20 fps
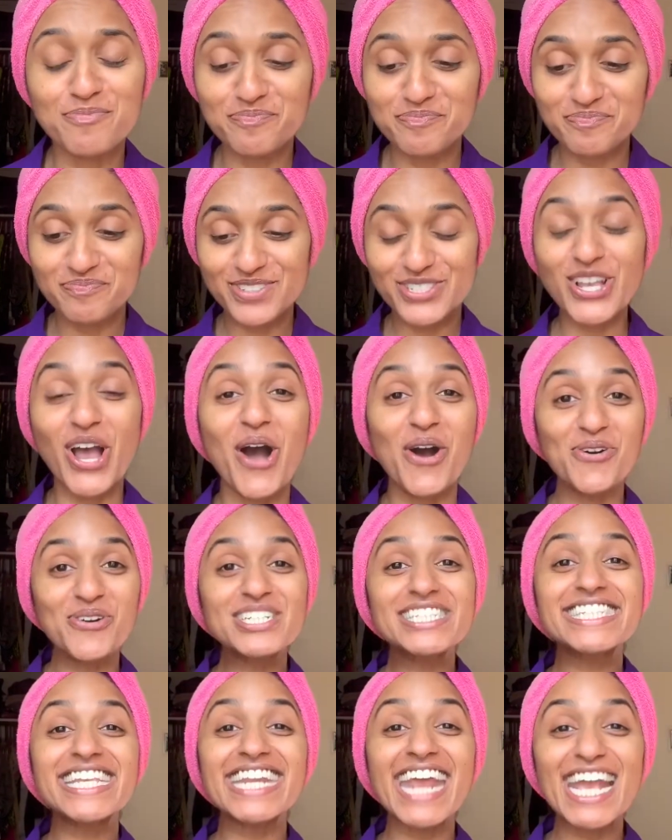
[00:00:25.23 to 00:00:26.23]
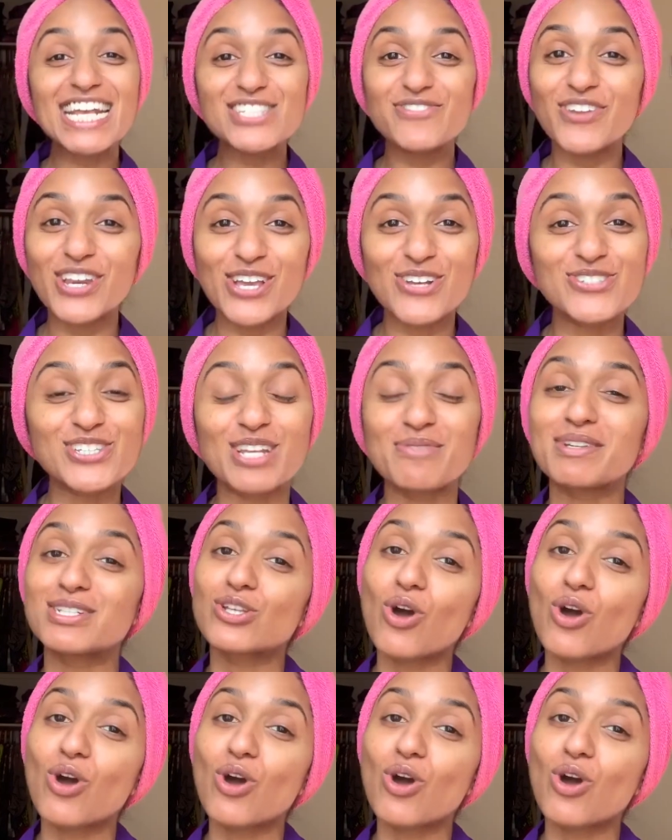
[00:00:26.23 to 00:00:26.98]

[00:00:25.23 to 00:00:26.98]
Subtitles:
So today's video is gonna be